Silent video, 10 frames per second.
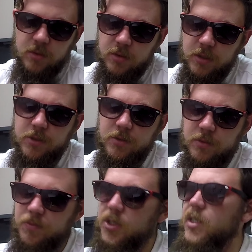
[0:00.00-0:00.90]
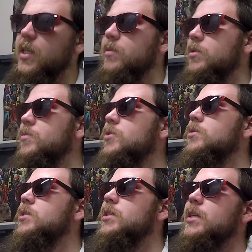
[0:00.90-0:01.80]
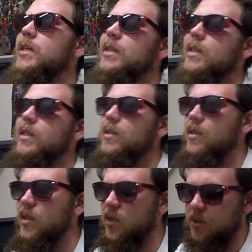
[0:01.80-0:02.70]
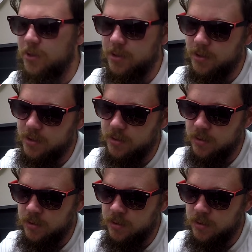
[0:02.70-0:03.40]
they're pretty damn good motors. And I think they are